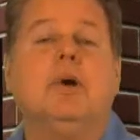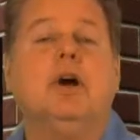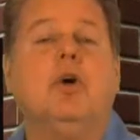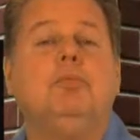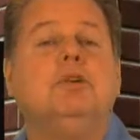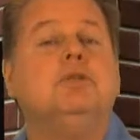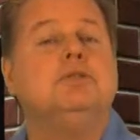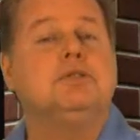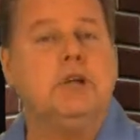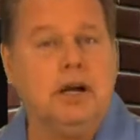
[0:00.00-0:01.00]
We hope
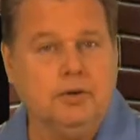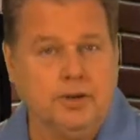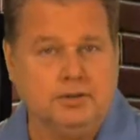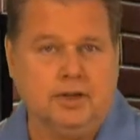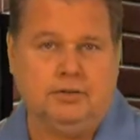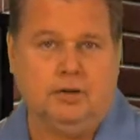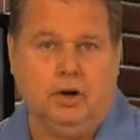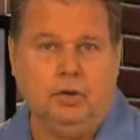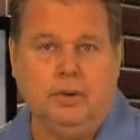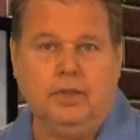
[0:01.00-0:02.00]
you share this
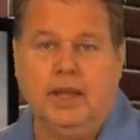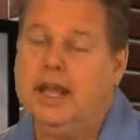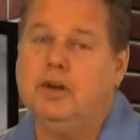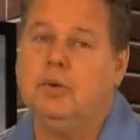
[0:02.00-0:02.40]
info with